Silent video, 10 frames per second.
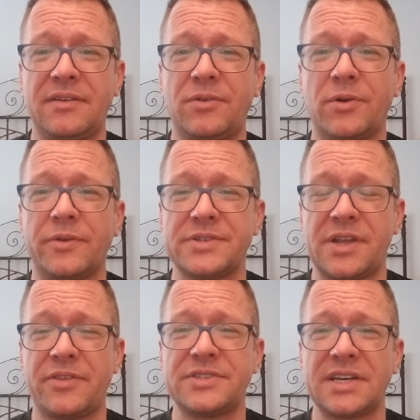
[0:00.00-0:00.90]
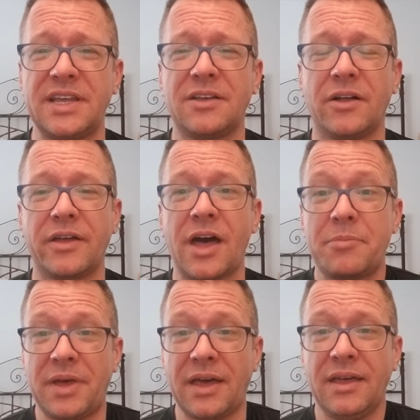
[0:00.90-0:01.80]
or there's another technique called
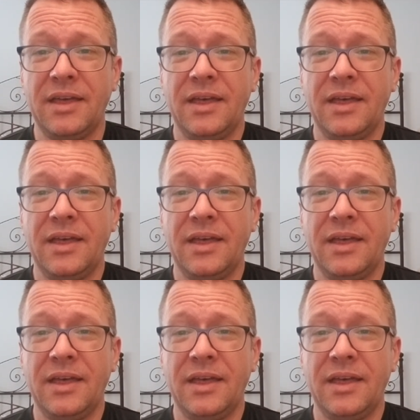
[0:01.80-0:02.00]
cupping